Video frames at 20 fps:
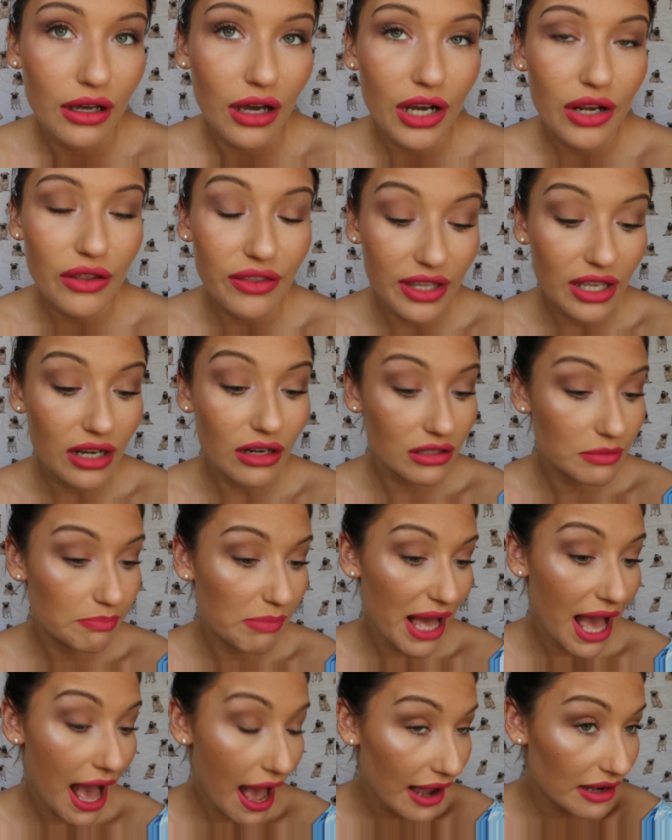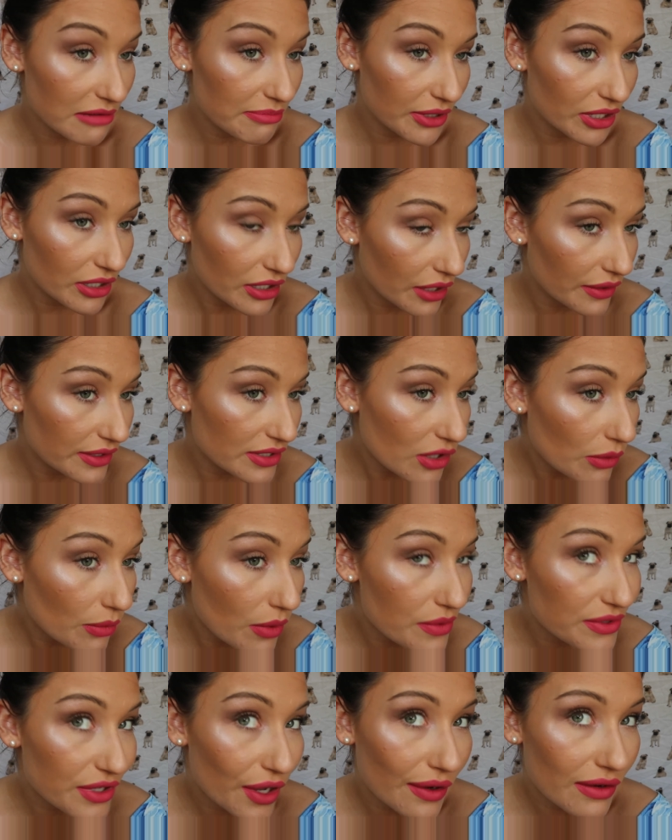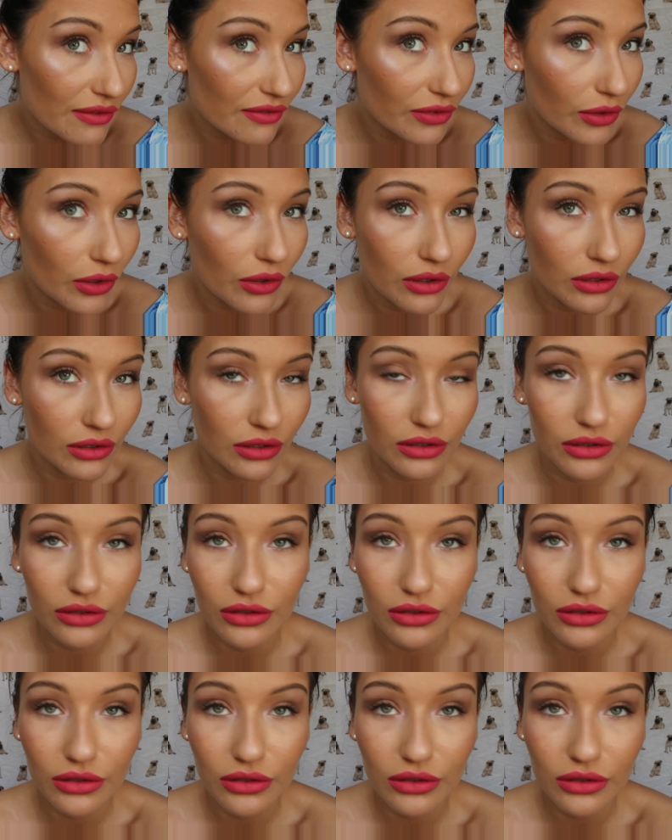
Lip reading: don't think it looks bad, but you know, it's not what I was going for.